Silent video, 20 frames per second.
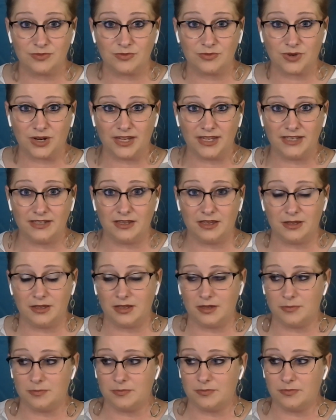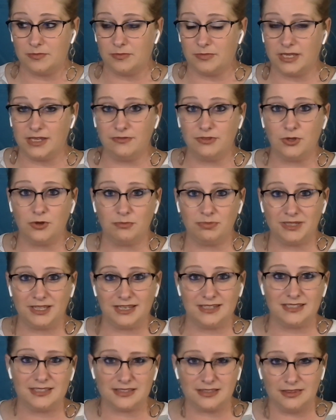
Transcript: right? Even though a plant is